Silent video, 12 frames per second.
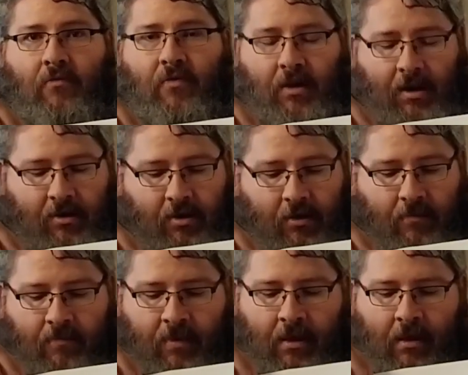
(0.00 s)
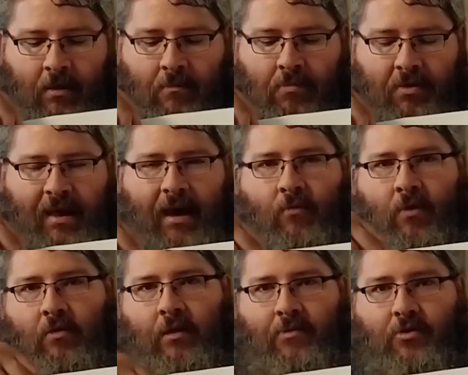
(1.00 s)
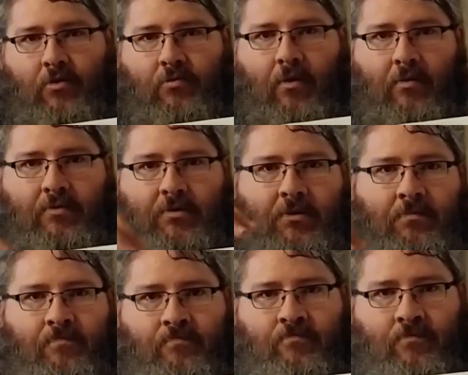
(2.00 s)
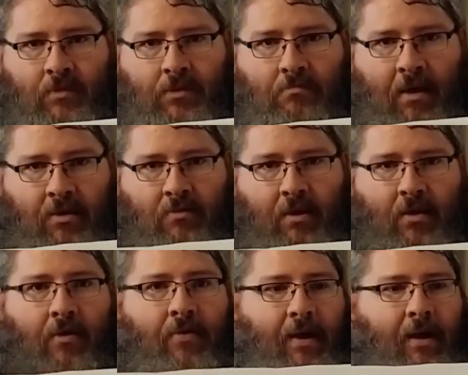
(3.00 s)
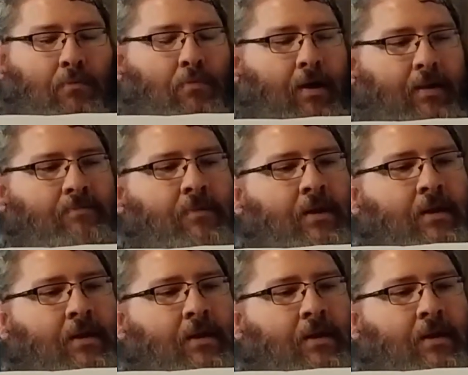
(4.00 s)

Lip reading: if you need to. But that will limit your throws manually on the airplane.